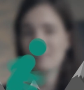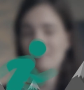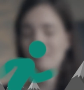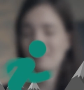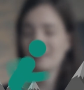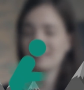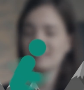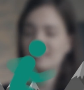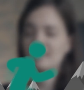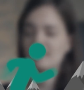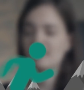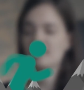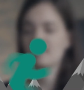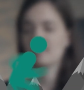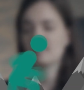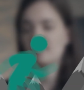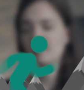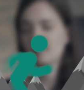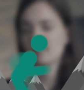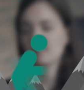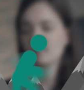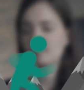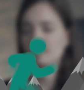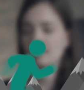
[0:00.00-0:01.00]
But it
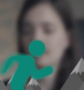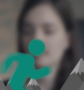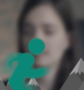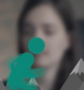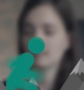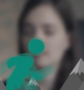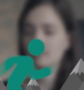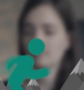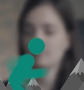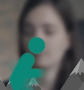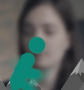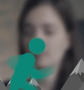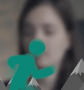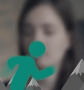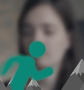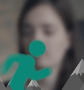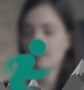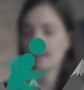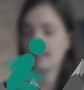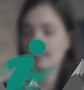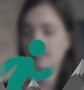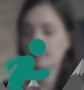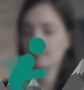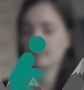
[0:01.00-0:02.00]
still doesn't feel
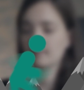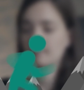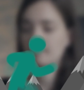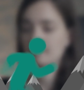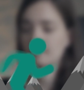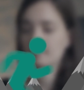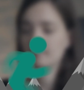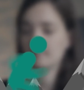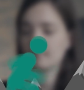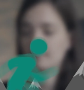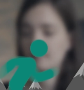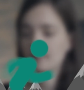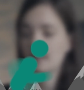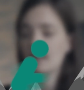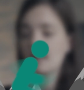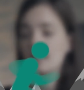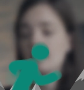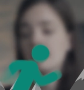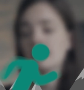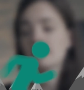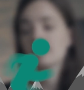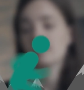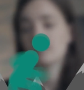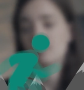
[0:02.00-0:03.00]
right.
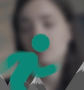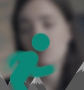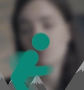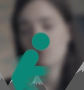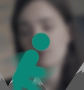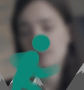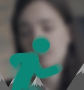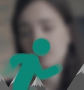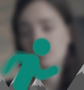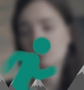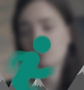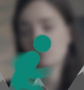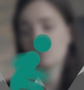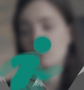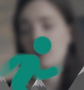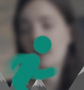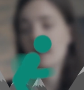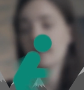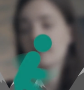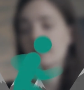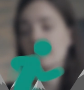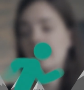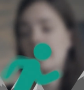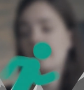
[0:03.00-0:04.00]
So we need to
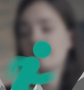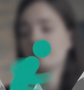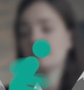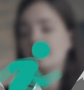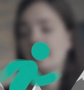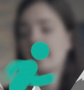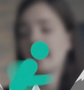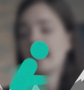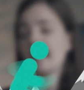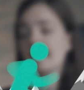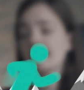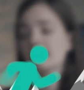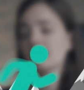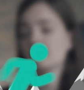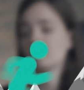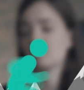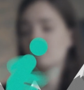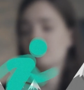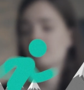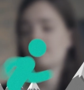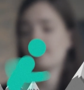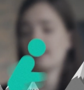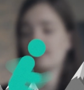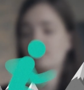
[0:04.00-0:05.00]
higher up the I
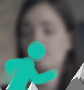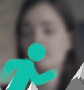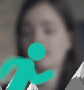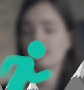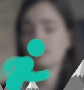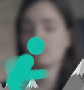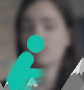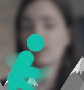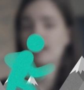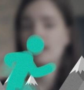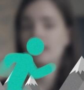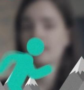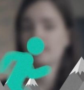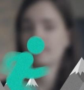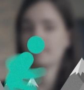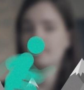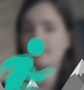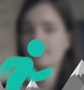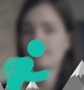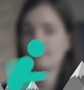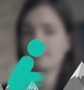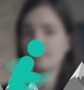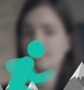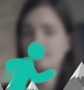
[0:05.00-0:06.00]
S O value as well.
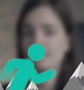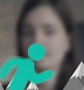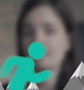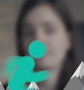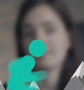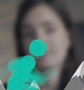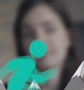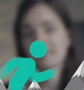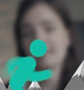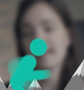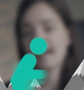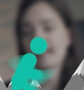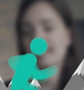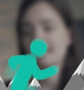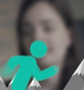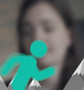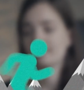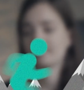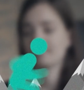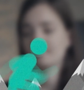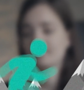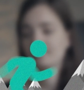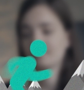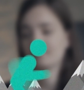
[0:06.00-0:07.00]
Done!
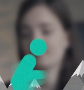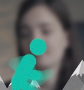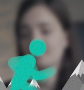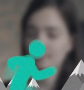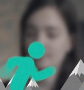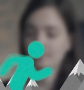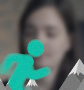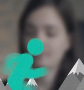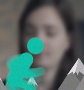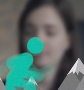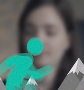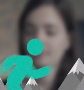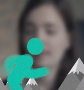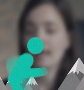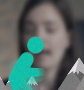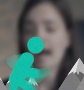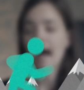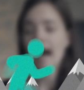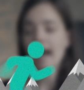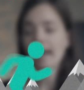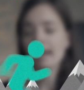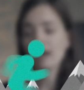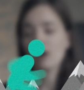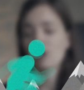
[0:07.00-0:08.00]

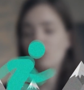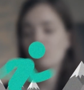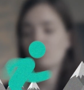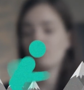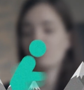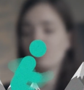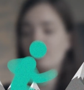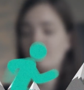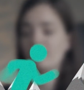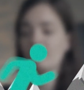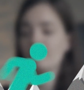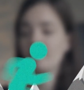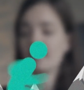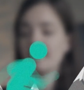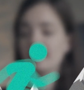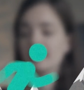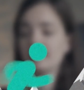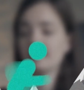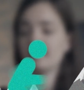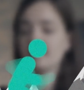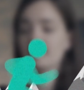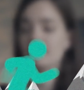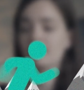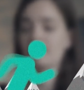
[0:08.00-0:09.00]
I hope we've
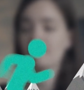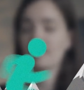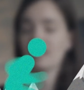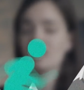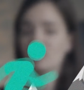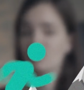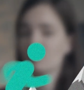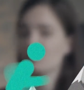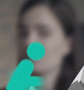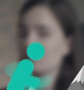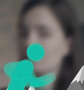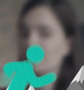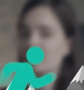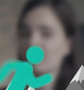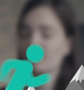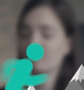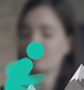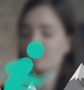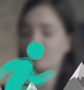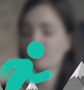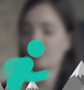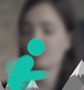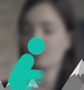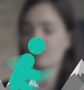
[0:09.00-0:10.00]
made this much more clear
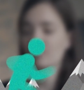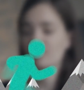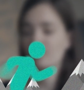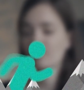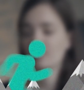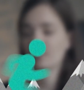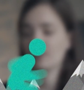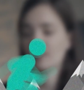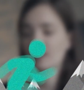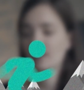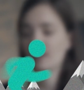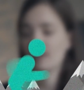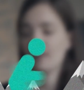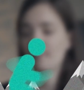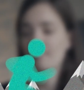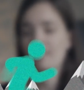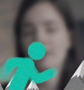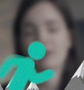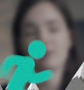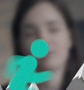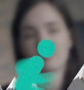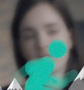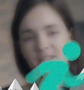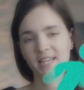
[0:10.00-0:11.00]
for you,
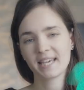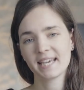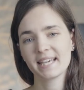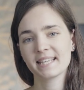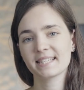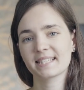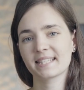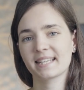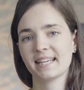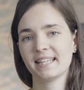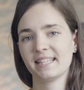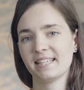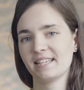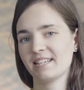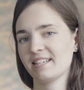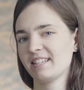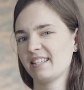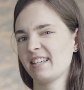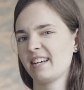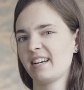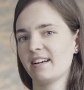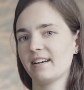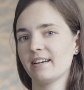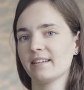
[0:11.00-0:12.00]
because he's getting
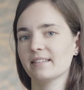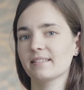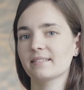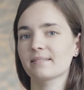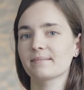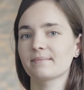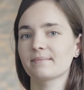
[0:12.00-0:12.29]
tired.